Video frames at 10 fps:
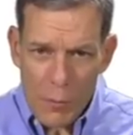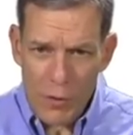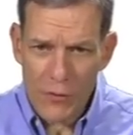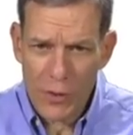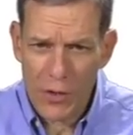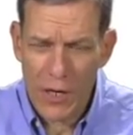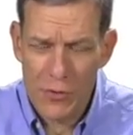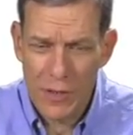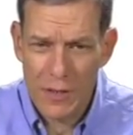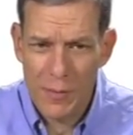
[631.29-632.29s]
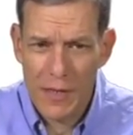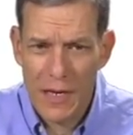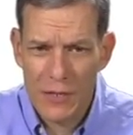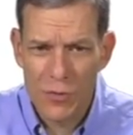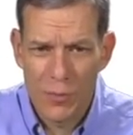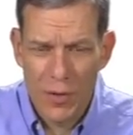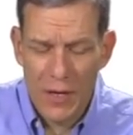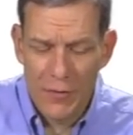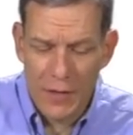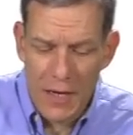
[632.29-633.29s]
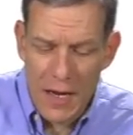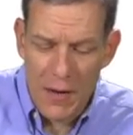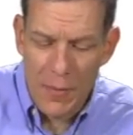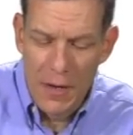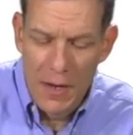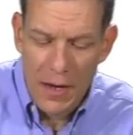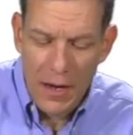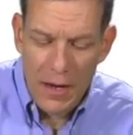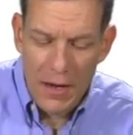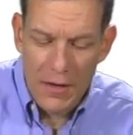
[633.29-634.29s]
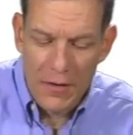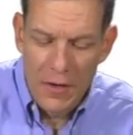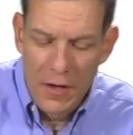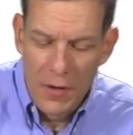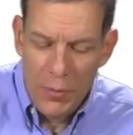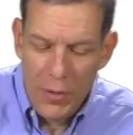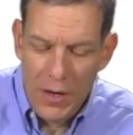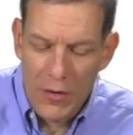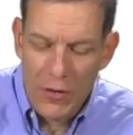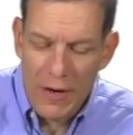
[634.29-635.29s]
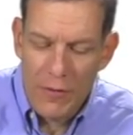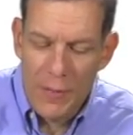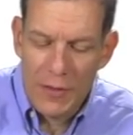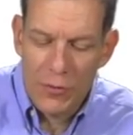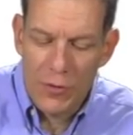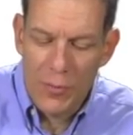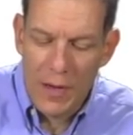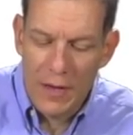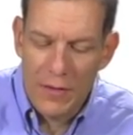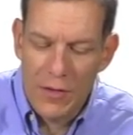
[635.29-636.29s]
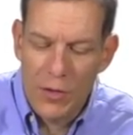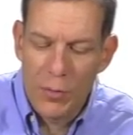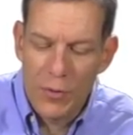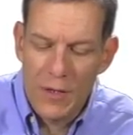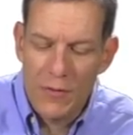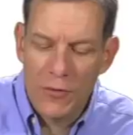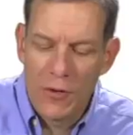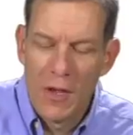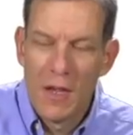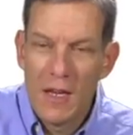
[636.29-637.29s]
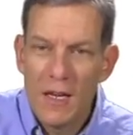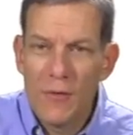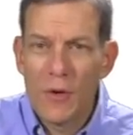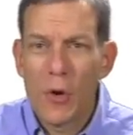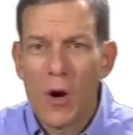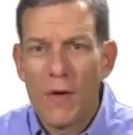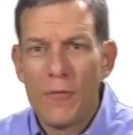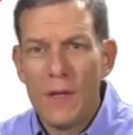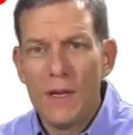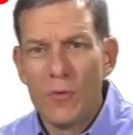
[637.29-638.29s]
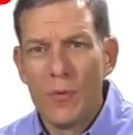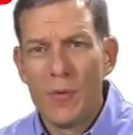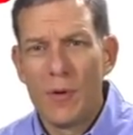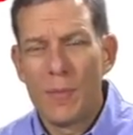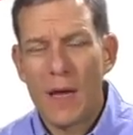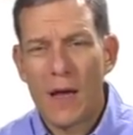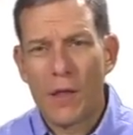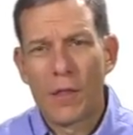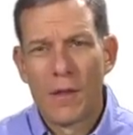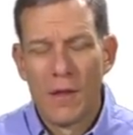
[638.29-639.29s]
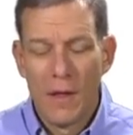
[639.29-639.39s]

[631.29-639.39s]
beliefs aren't contradicted by the actual play of the game, and players have to best respond to their beliefs even off the equilibrium path.